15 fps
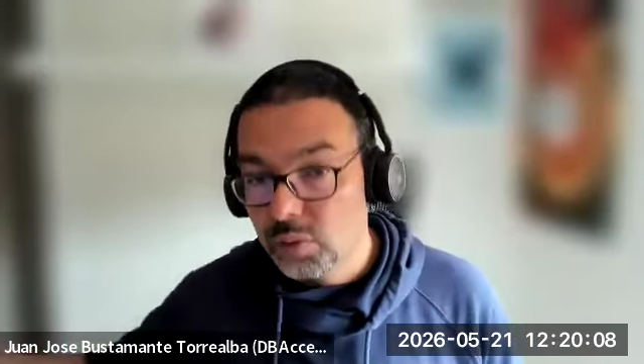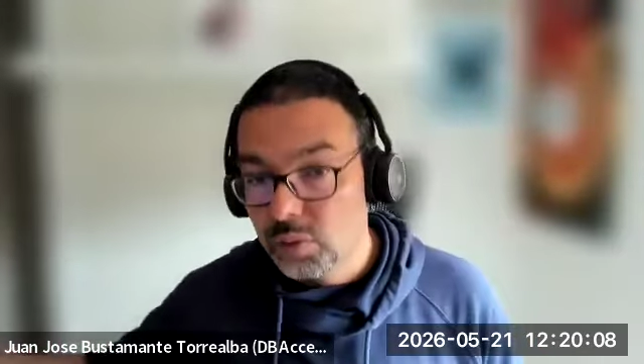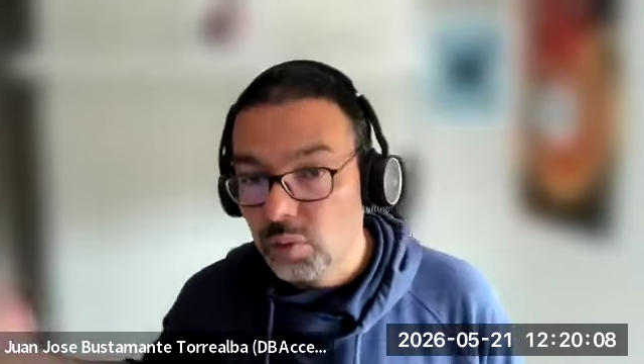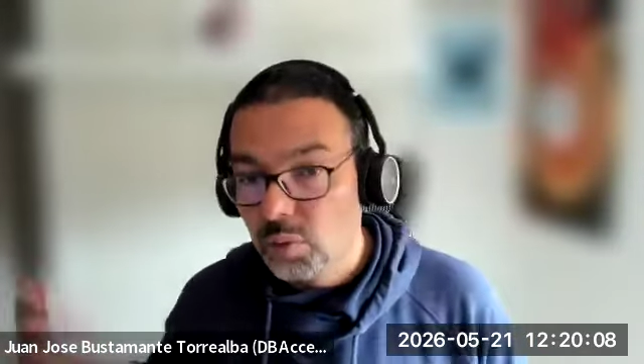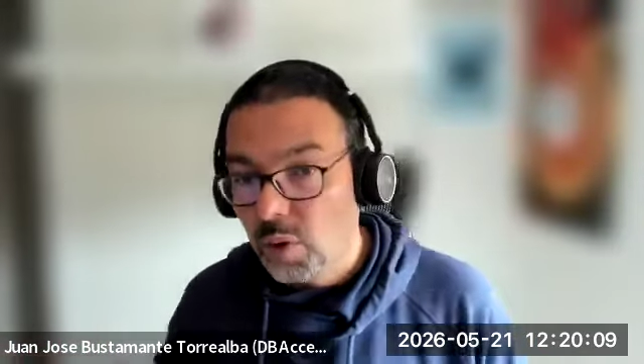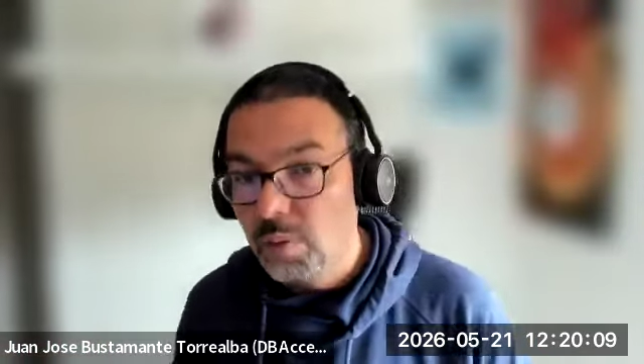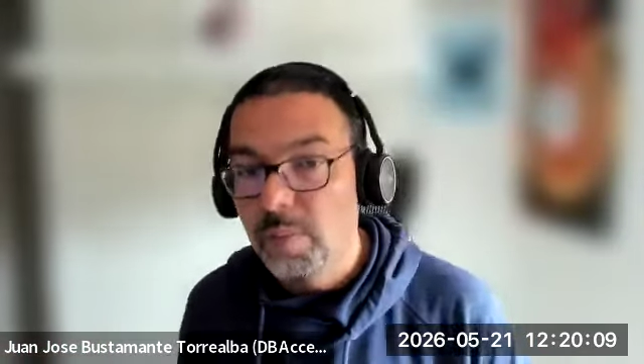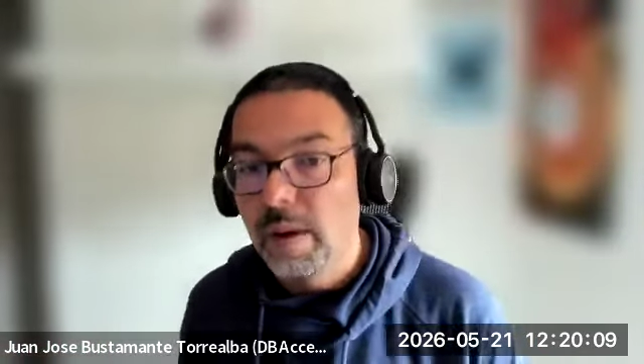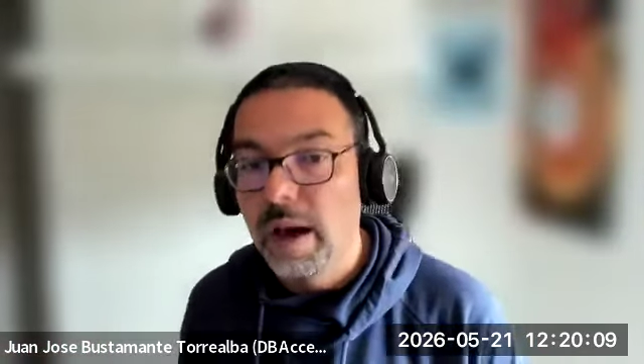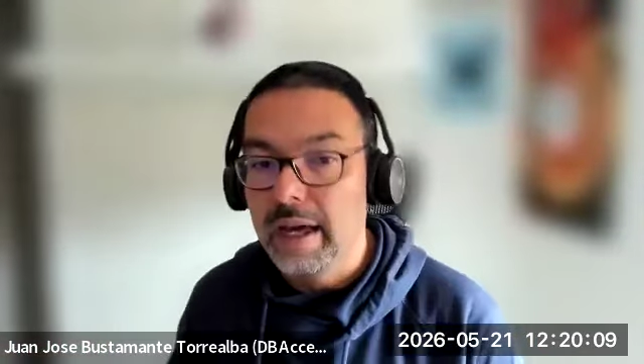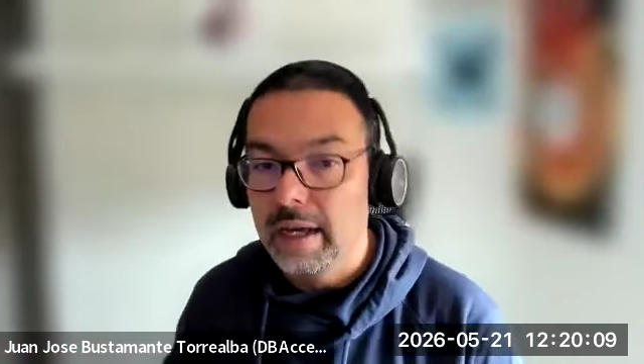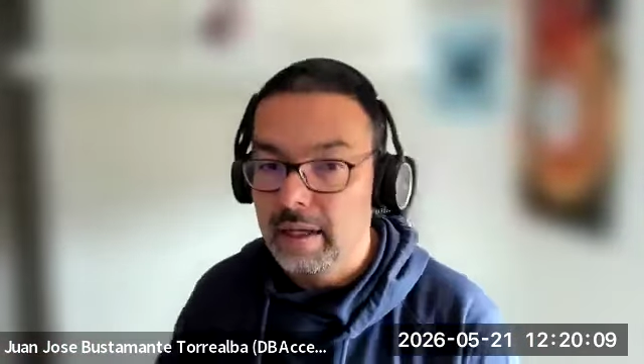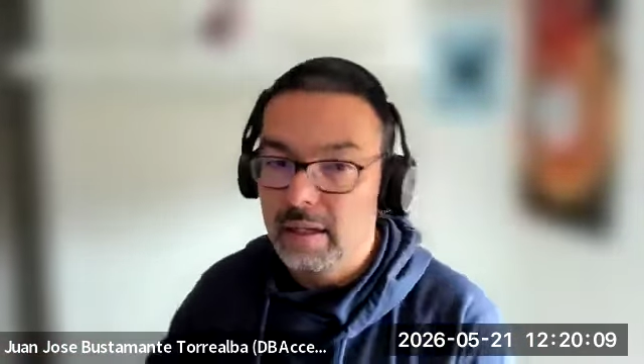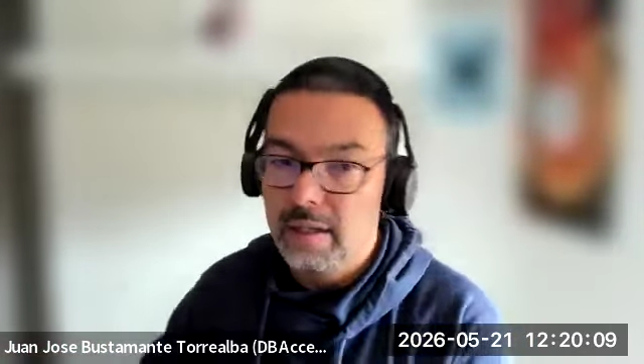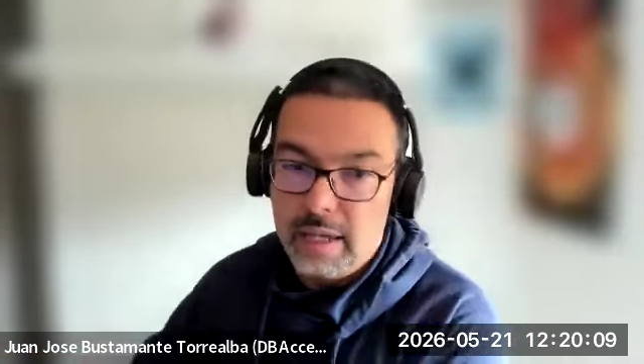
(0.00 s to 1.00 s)
to roll
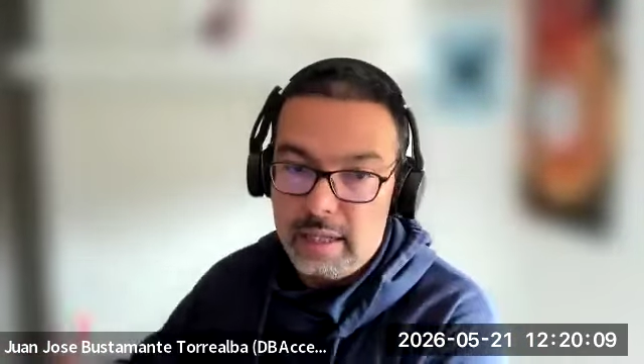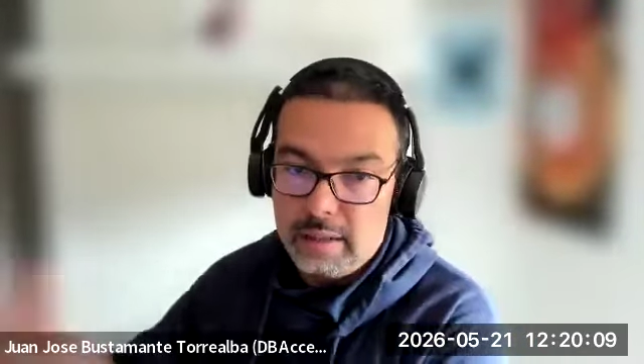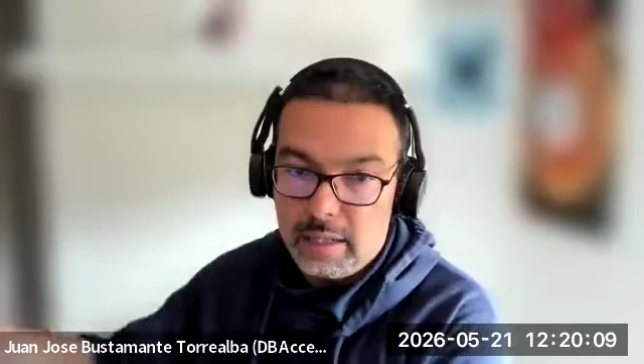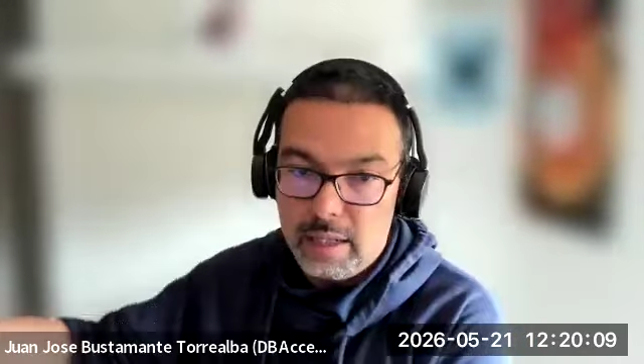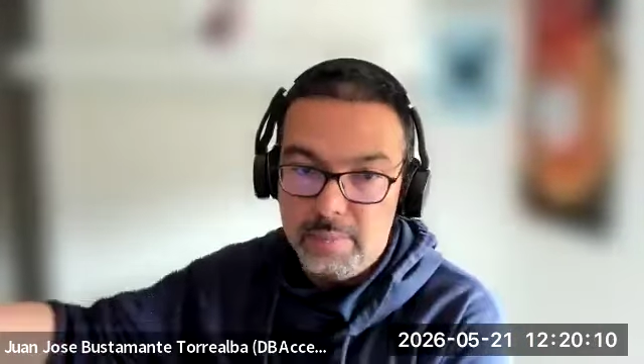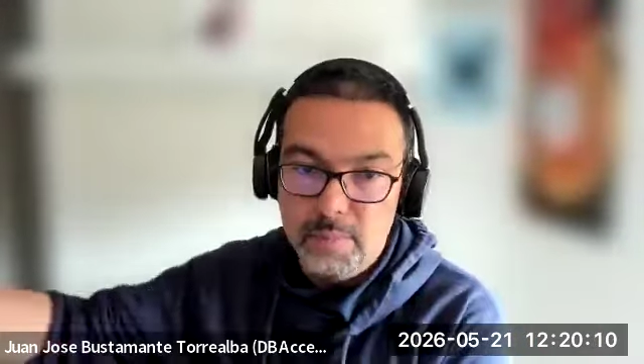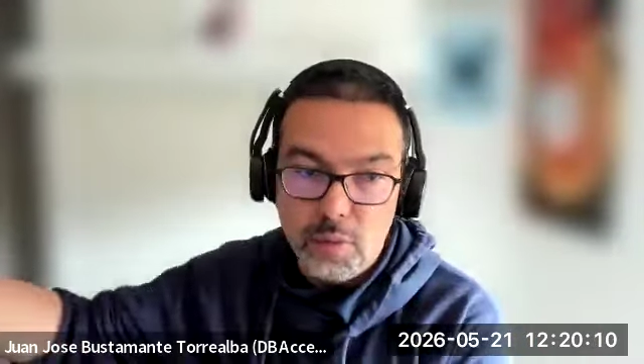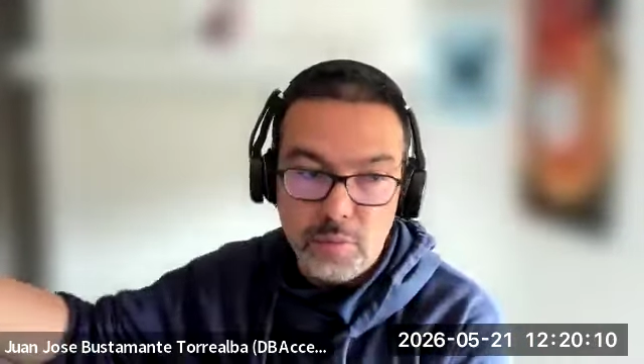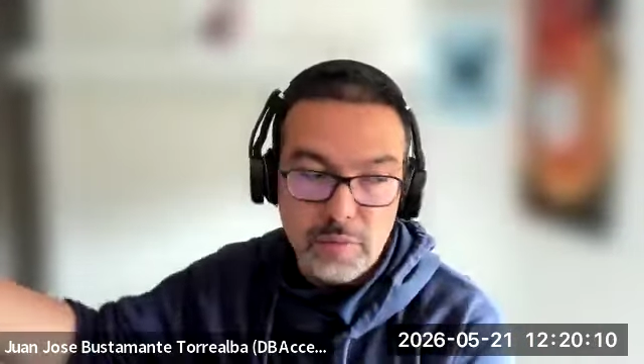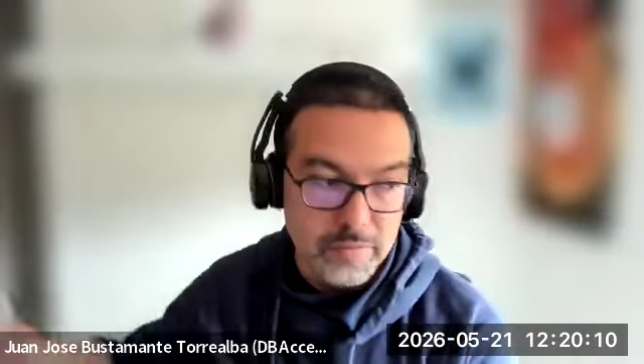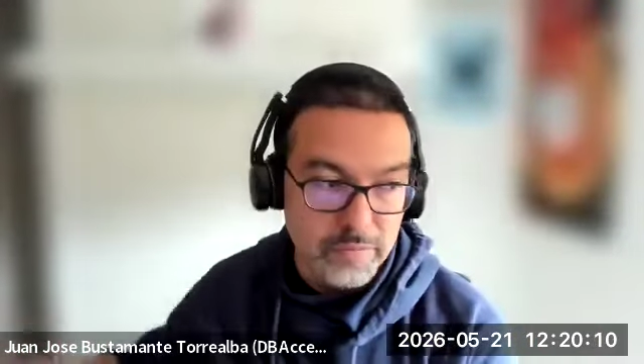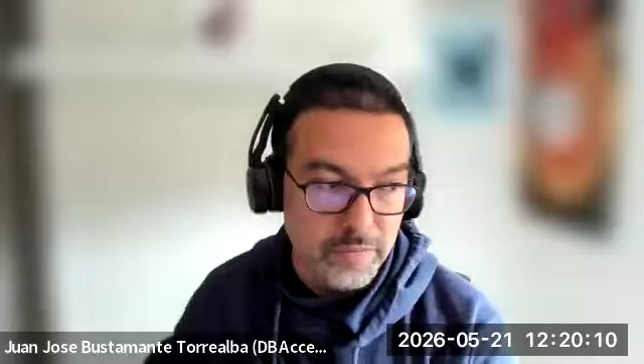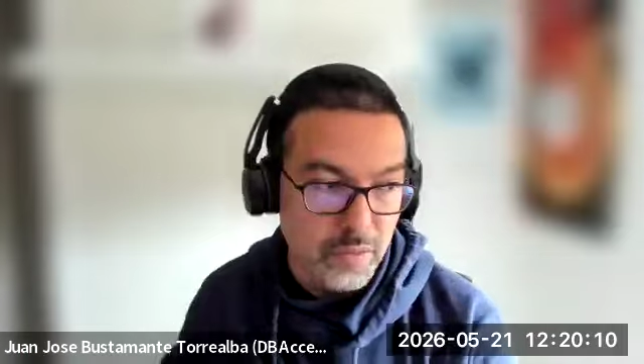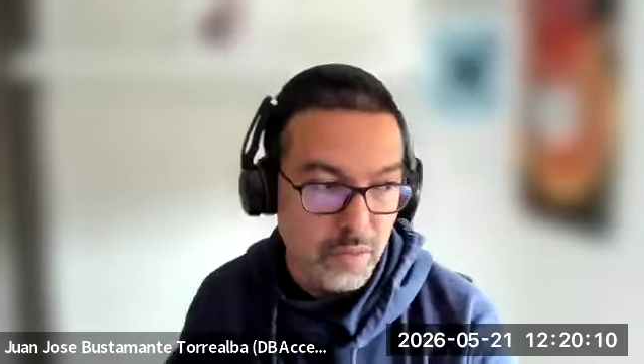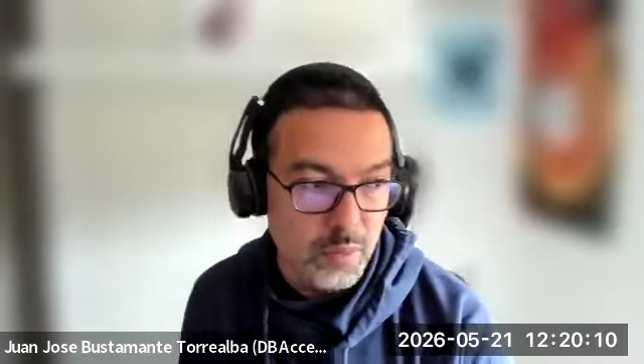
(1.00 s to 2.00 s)
back and keep
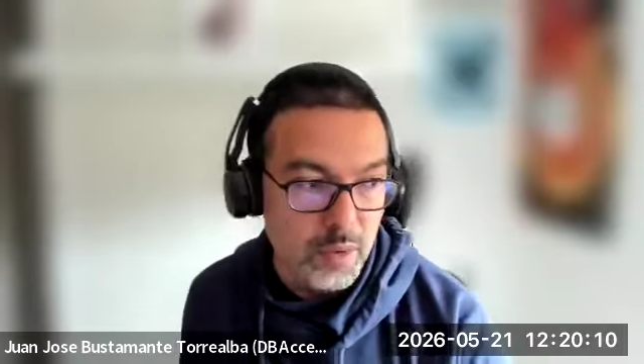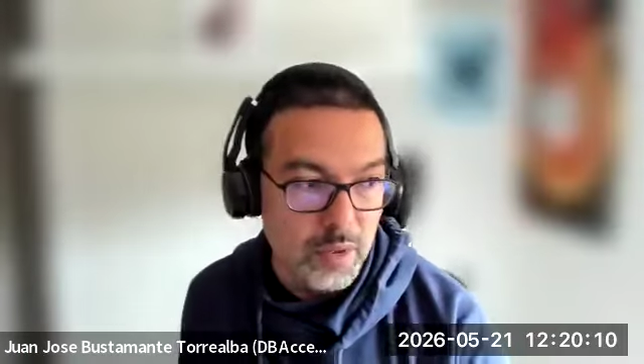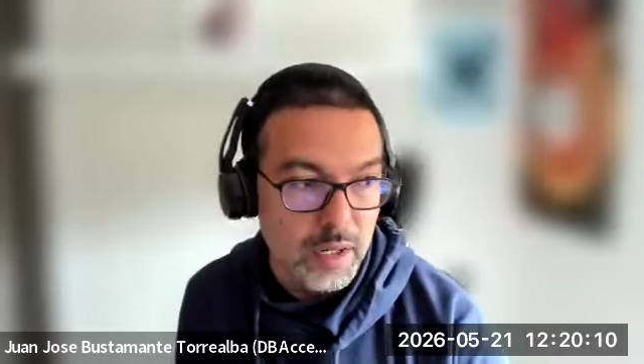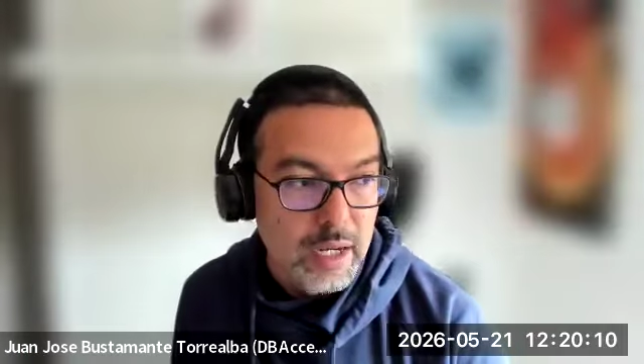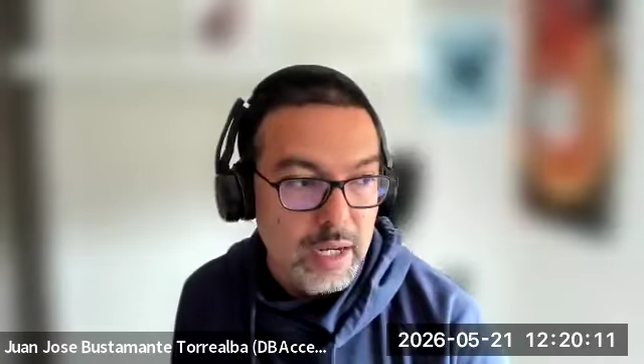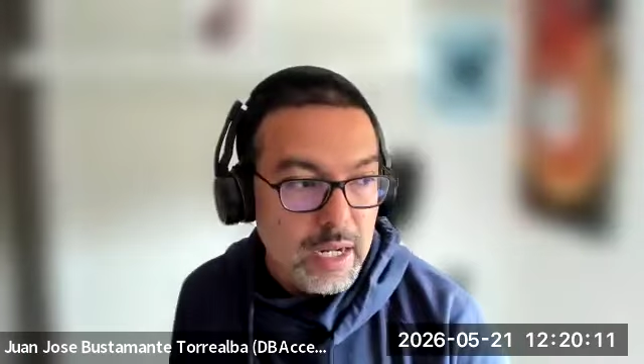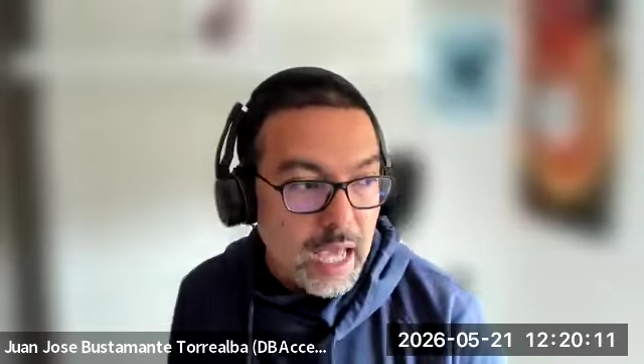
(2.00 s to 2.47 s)
moving forward.